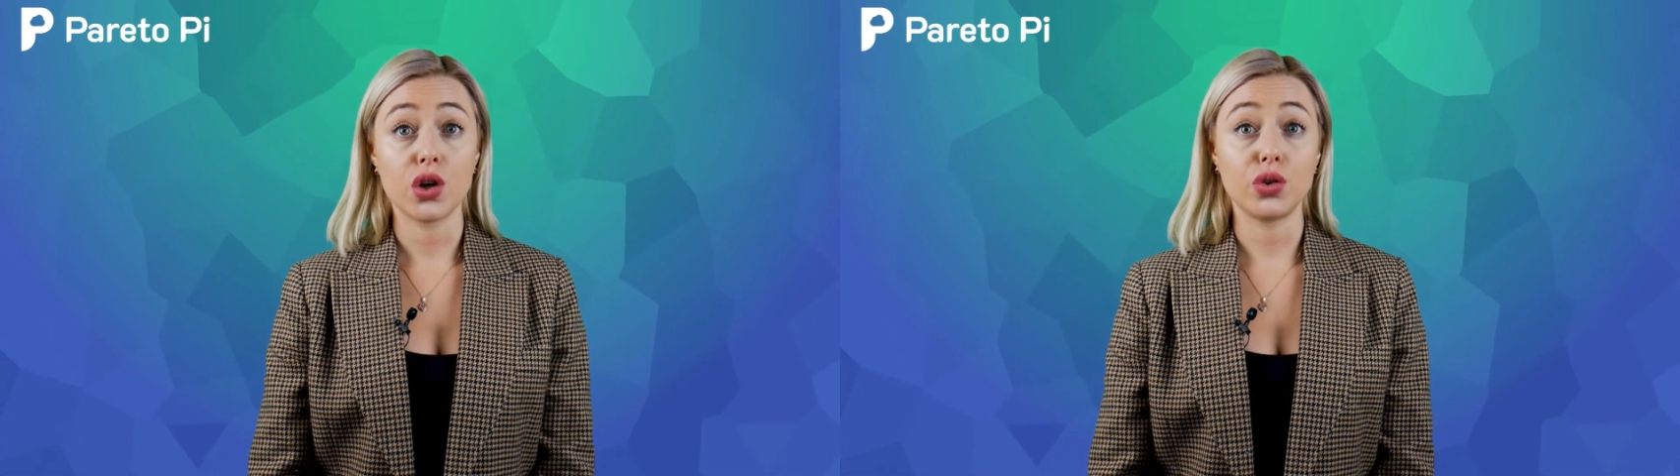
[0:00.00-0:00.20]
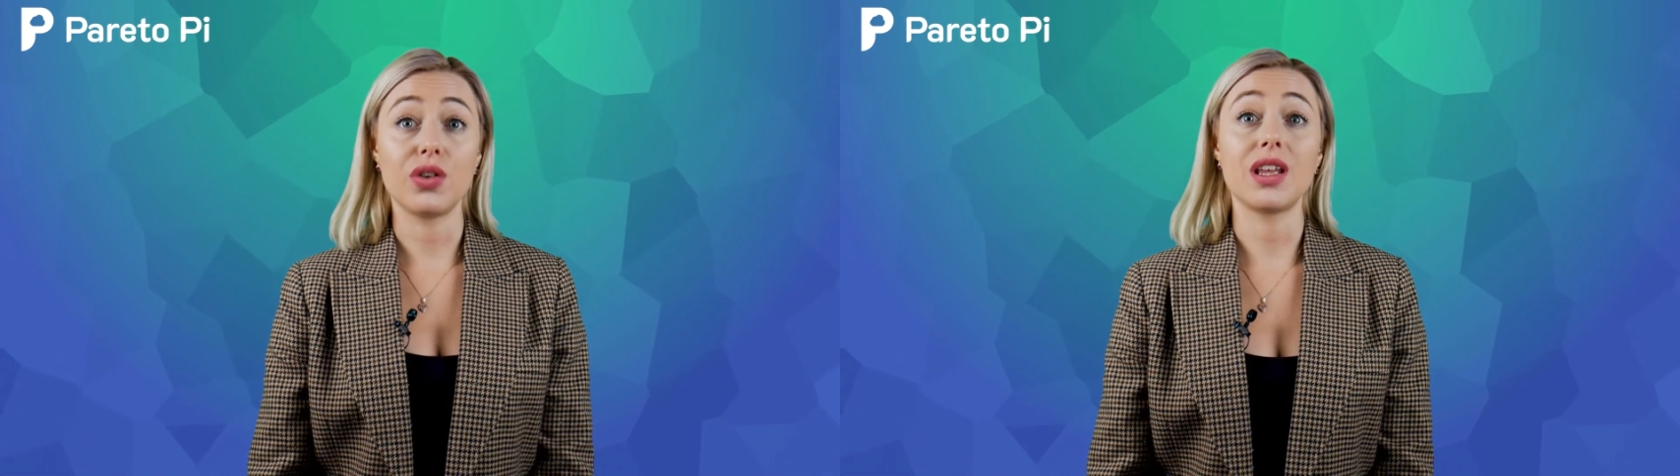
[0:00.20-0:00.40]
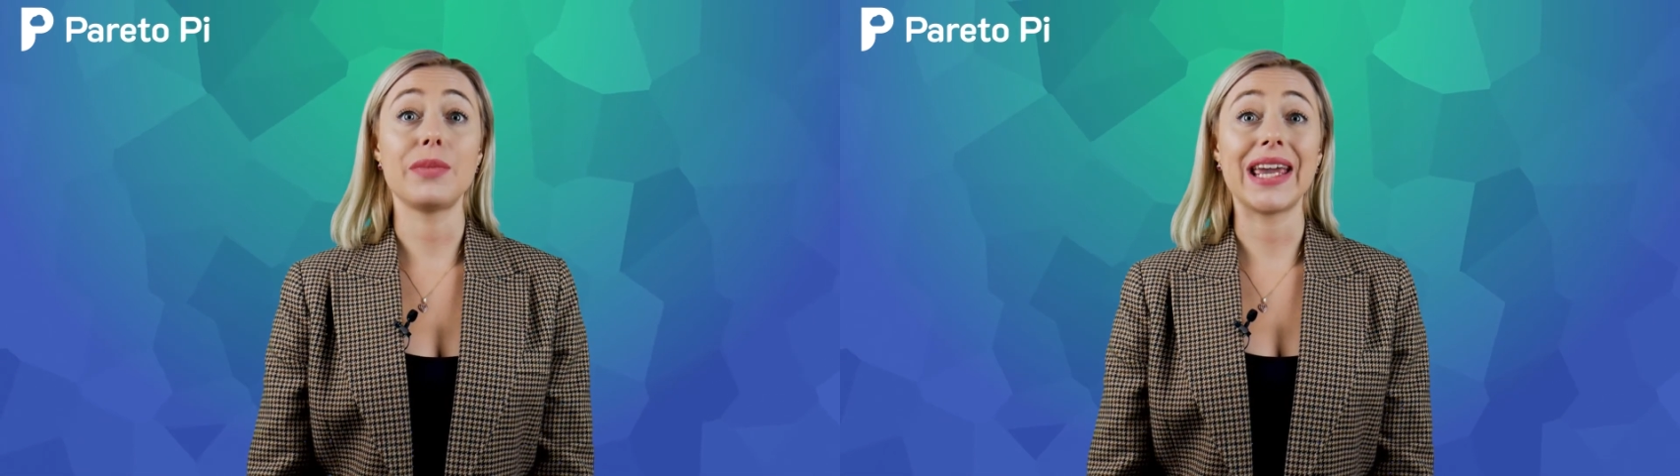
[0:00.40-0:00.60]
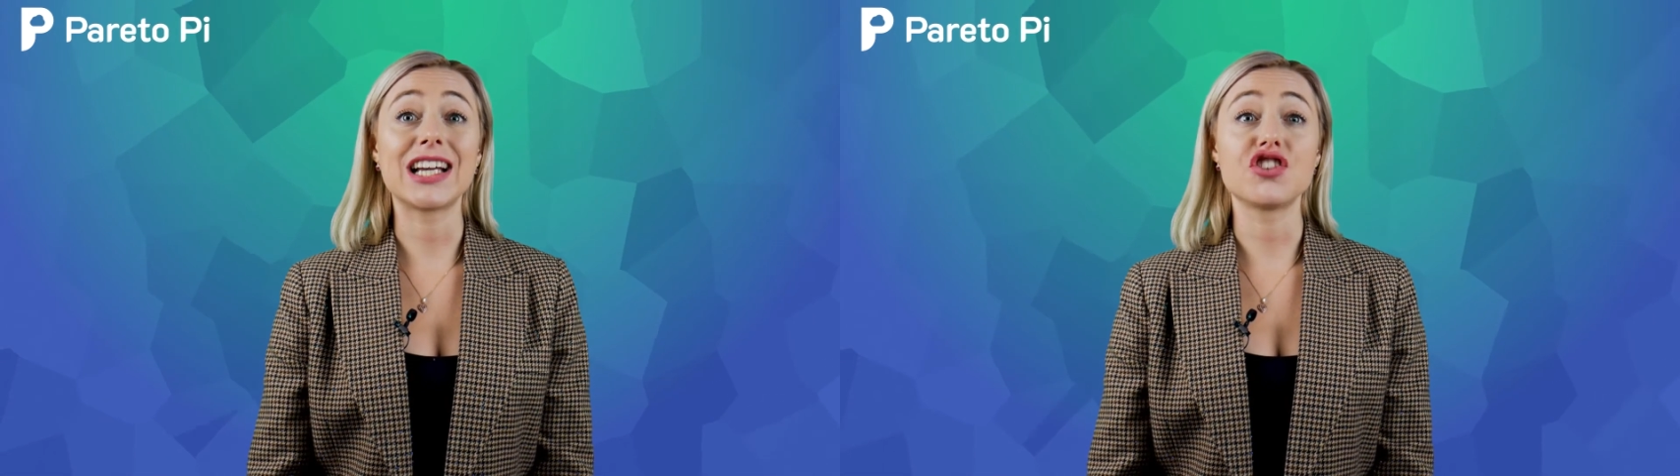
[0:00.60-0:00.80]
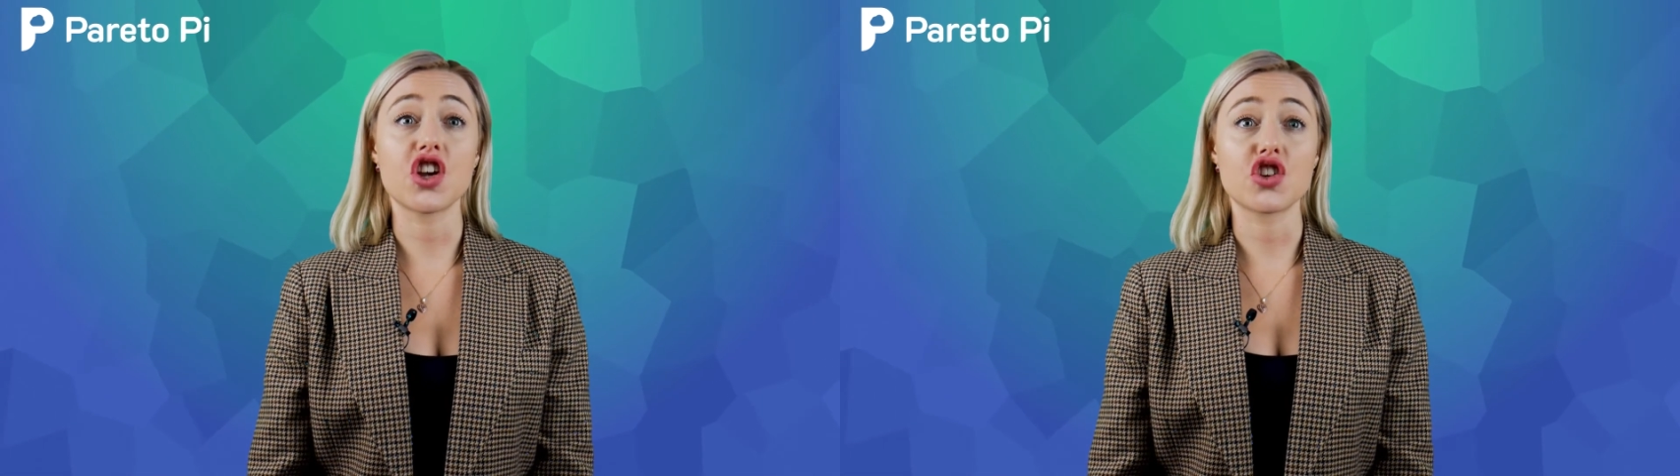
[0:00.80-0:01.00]
to then make
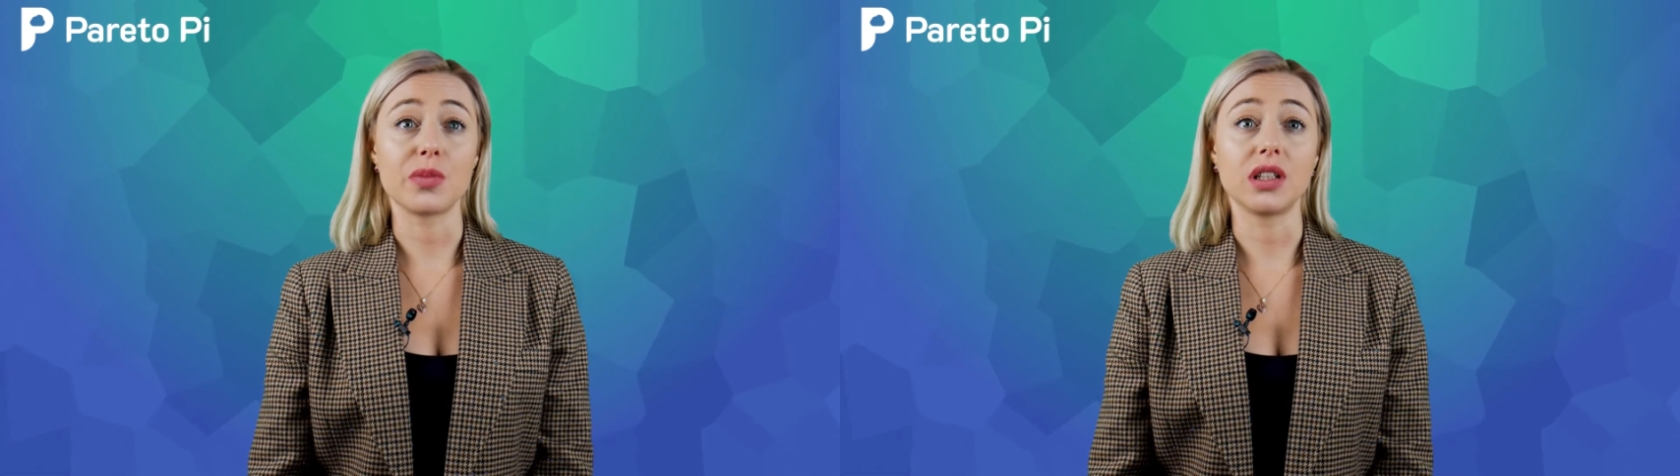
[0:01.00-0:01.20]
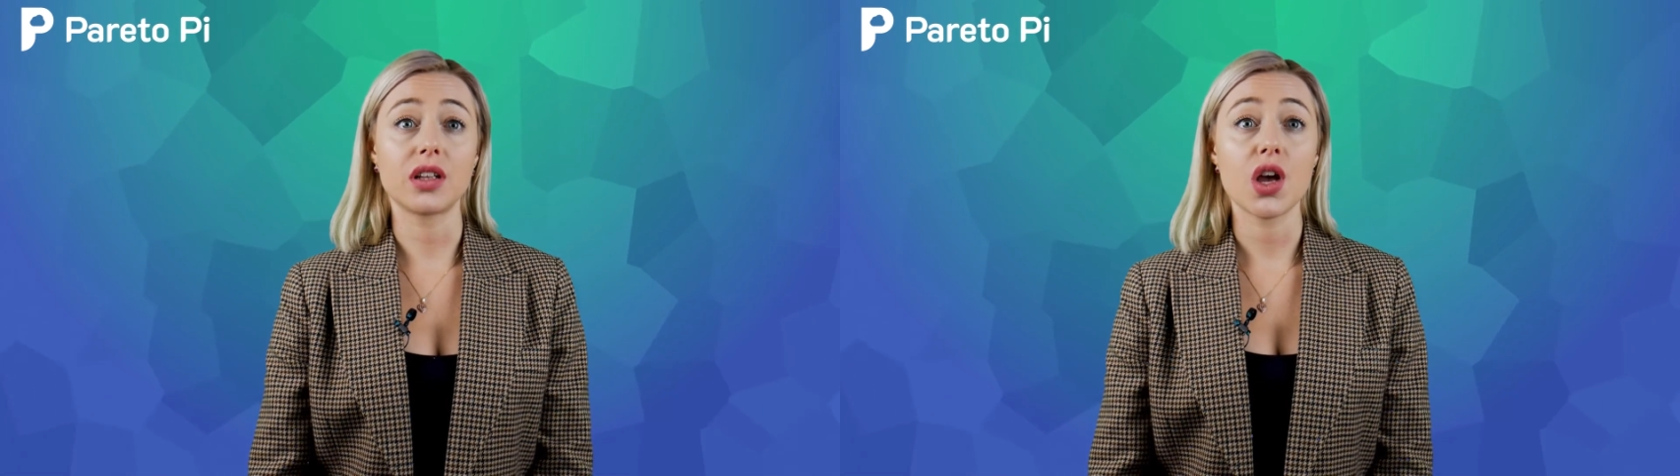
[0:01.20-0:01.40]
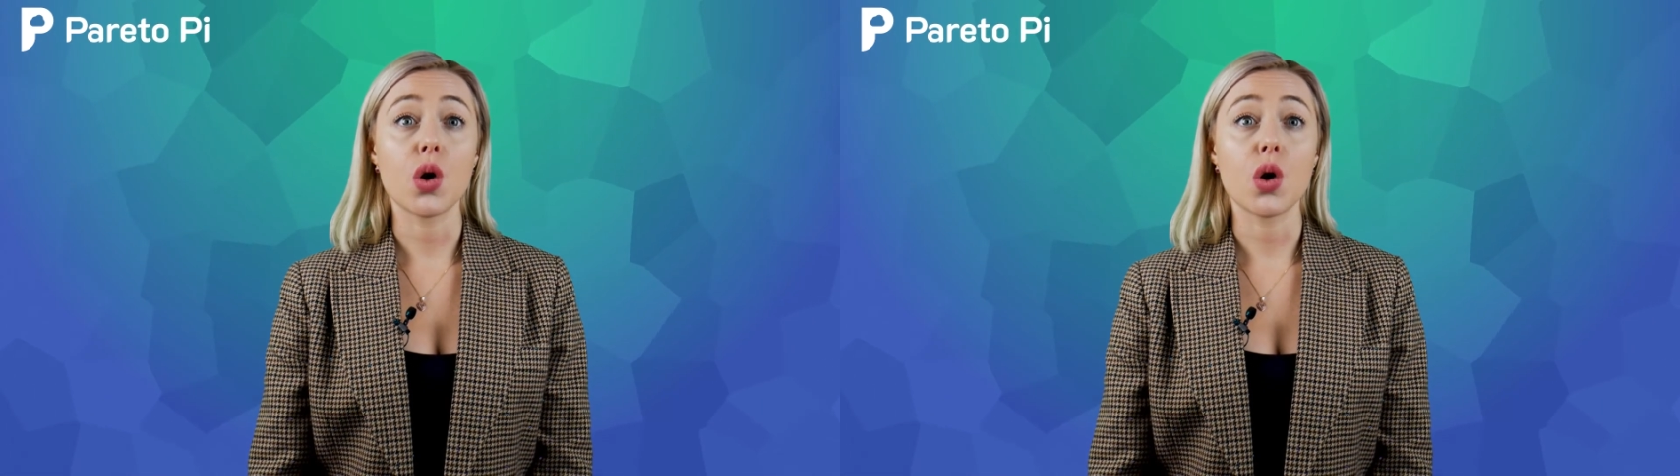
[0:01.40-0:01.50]
a judgment